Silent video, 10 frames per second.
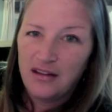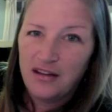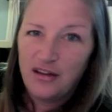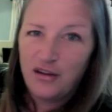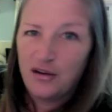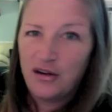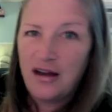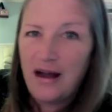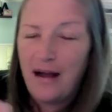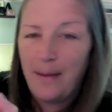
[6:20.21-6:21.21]
you're
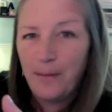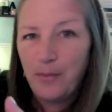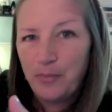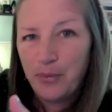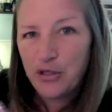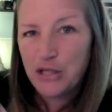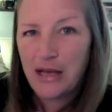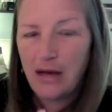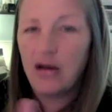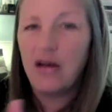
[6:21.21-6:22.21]
not pushing
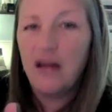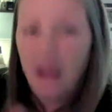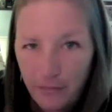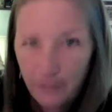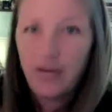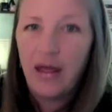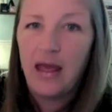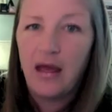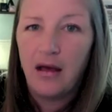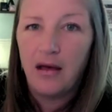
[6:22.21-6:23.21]
out enough
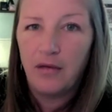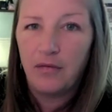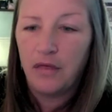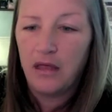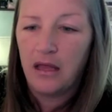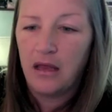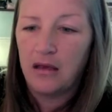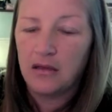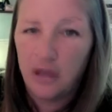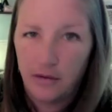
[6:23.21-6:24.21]
of
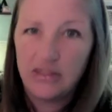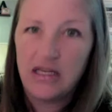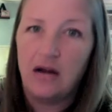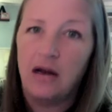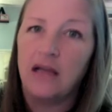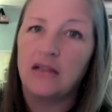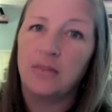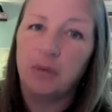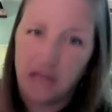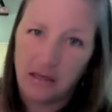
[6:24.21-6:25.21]
the surface area to
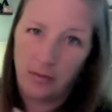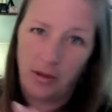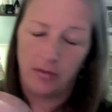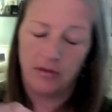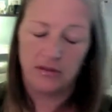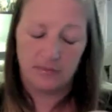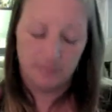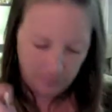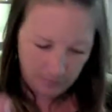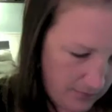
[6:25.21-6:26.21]
push out the bubbles.
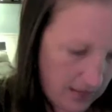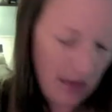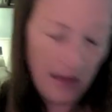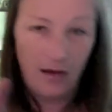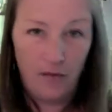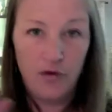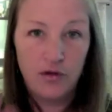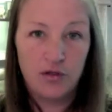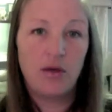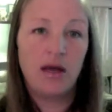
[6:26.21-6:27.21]
If you
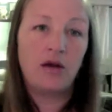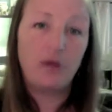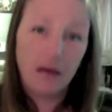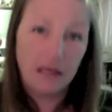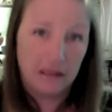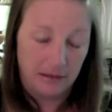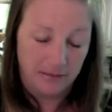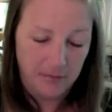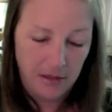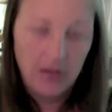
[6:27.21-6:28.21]
do get a crinkle,
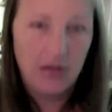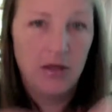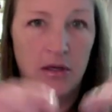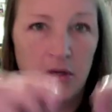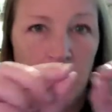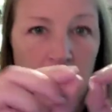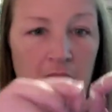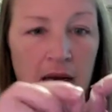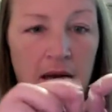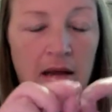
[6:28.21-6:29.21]
you
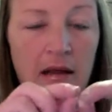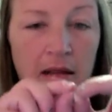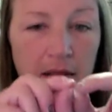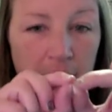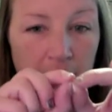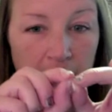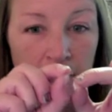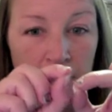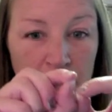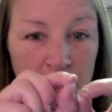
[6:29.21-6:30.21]
can
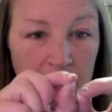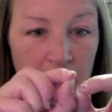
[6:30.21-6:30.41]
lift